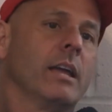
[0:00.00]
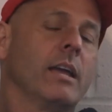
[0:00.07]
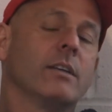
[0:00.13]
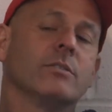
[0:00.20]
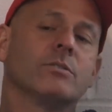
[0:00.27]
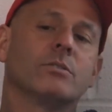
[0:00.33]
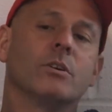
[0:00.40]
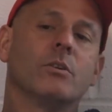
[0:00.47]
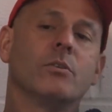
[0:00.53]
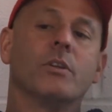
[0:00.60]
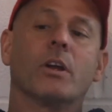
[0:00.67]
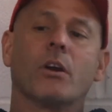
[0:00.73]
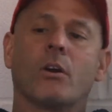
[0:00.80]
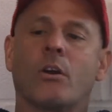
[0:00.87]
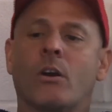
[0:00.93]
And so
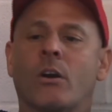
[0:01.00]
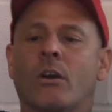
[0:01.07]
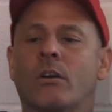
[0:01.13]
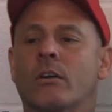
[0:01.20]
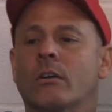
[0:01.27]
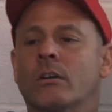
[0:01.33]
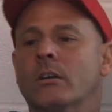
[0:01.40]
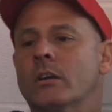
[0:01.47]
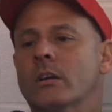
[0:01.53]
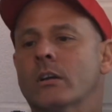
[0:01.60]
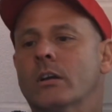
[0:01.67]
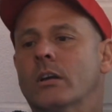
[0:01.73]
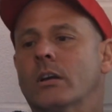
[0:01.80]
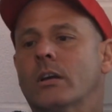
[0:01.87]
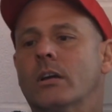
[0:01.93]
there are
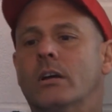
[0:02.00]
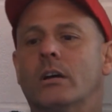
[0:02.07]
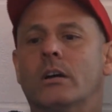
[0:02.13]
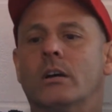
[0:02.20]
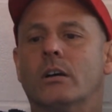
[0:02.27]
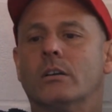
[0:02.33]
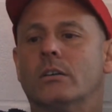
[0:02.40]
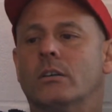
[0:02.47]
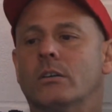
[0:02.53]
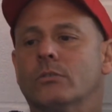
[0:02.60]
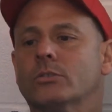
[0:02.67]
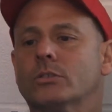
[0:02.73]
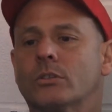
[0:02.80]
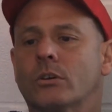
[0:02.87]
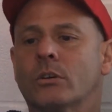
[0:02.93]

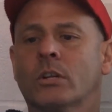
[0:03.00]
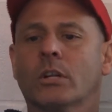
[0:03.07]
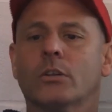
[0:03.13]
certain